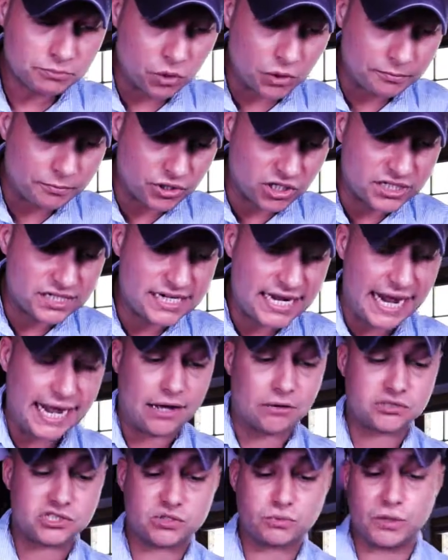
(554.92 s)
more
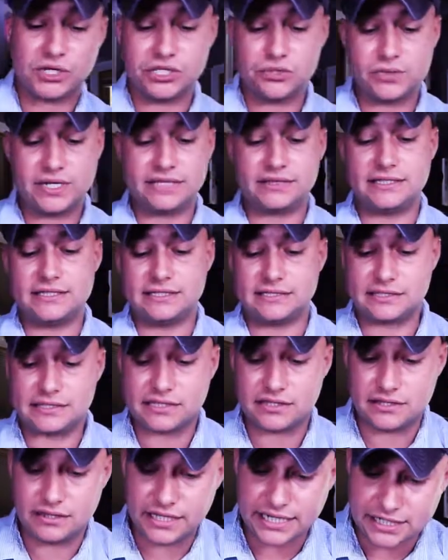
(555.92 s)
pronounced when you get these
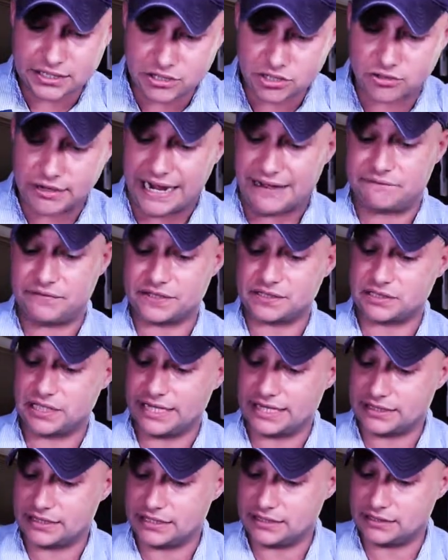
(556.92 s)
thicker graphics
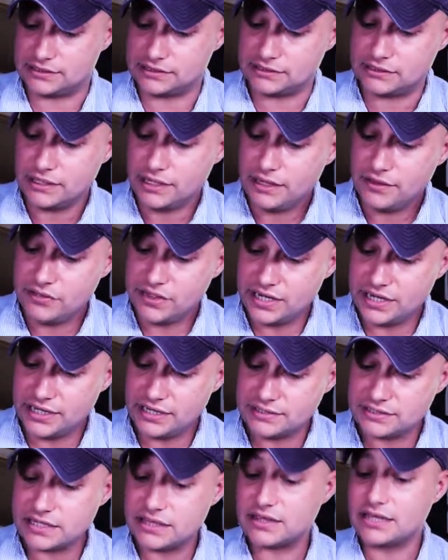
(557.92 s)
like this than it
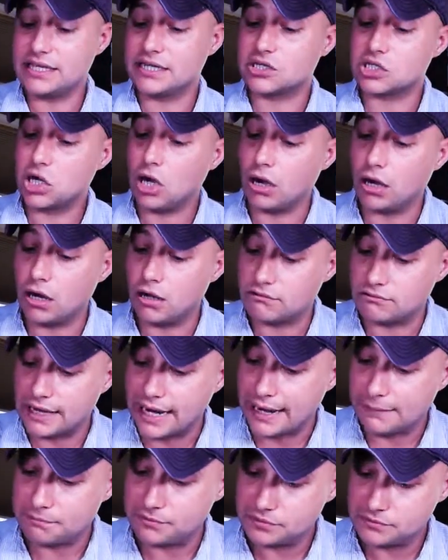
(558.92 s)
is a thin car
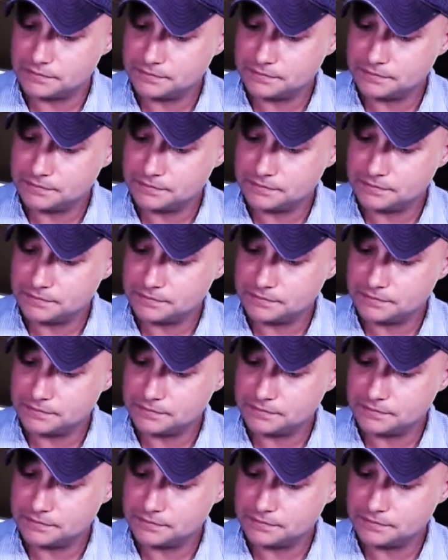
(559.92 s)
wrap.